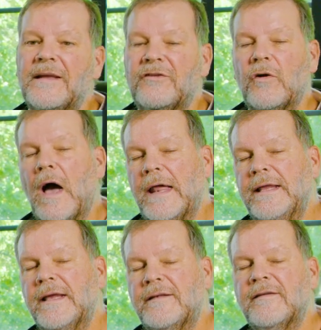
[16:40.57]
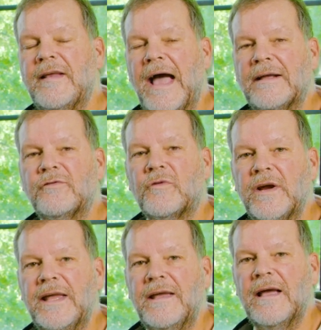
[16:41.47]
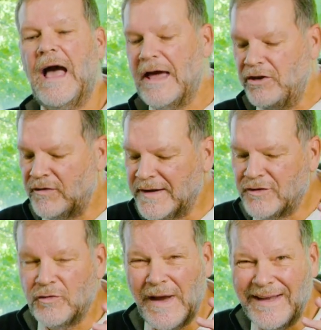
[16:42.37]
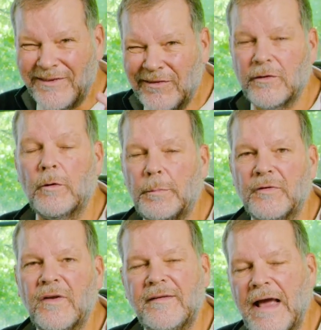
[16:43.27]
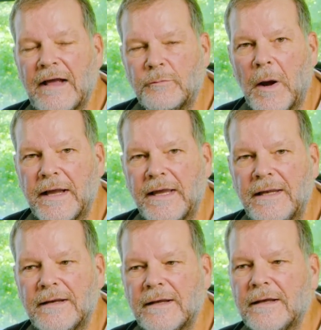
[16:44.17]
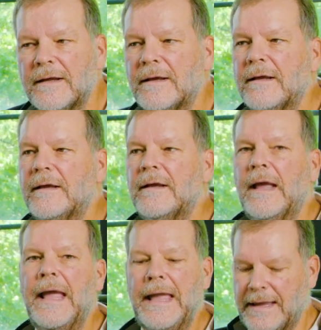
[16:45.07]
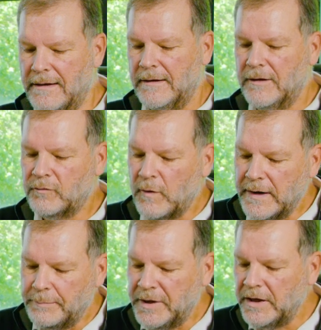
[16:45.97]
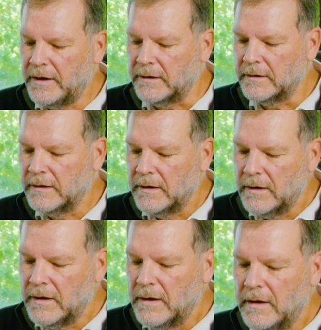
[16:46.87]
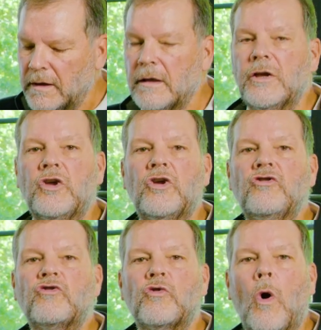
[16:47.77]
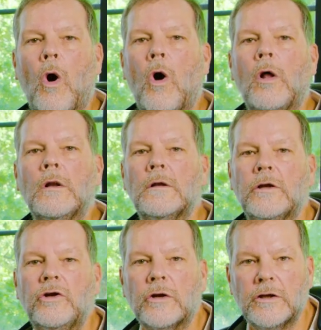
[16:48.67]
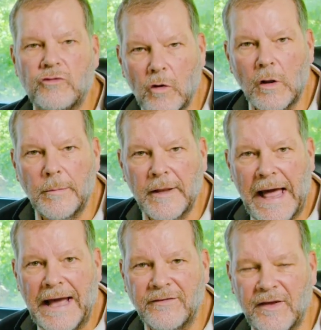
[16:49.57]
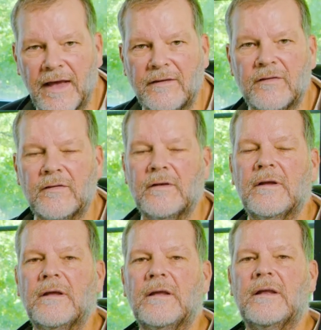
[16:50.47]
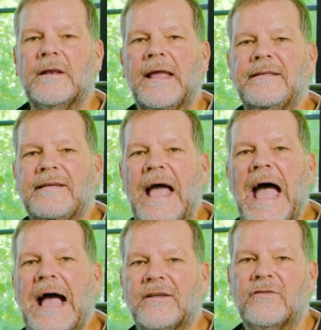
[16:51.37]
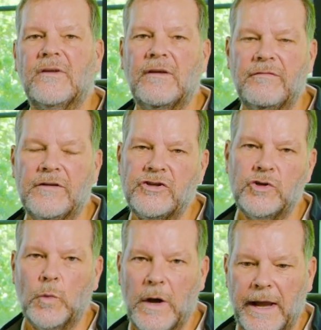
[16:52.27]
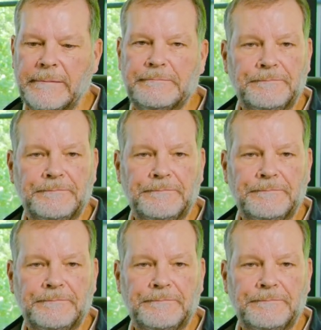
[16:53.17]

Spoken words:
So how do you get to tax-free? How do you get to a 0% tax bracket? Hey, it's right up here. Control your controllable assets in a tax-efficient way.